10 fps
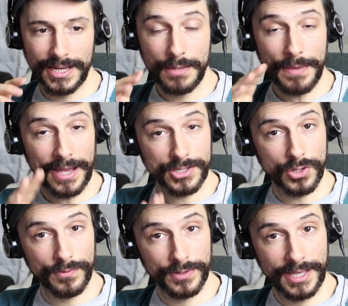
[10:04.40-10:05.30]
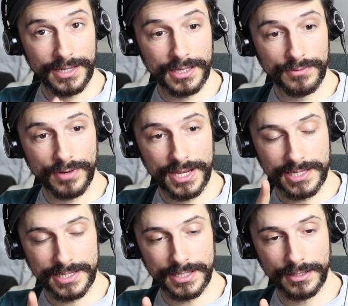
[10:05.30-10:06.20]
then he backs off at the end of the
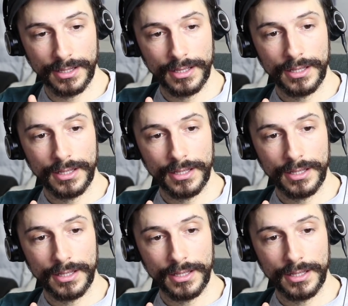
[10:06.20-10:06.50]
phrase. Listen.